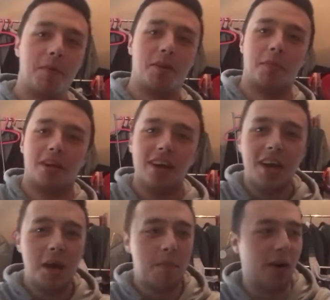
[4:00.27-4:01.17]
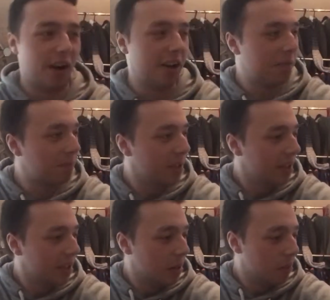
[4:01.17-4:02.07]
at the minute.
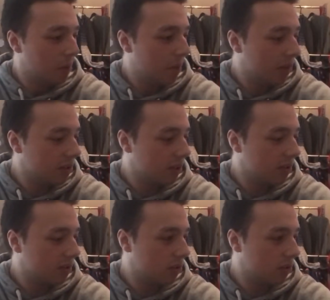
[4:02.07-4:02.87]
But back to this.